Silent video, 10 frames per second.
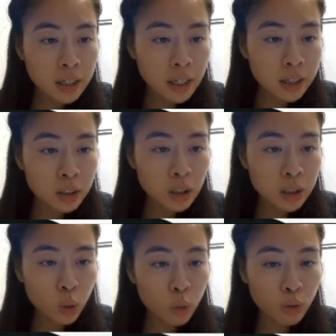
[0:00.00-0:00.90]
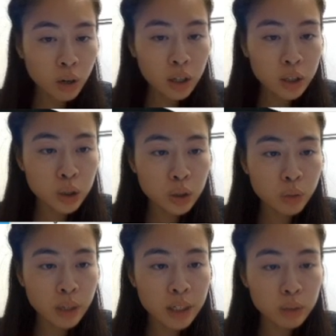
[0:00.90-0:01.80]
Again, this has over 100
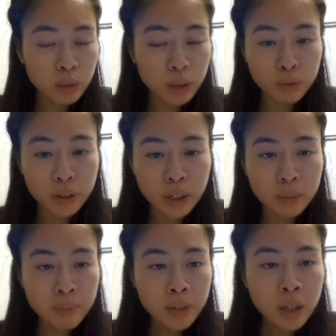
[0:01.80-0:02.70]
ratings right over here.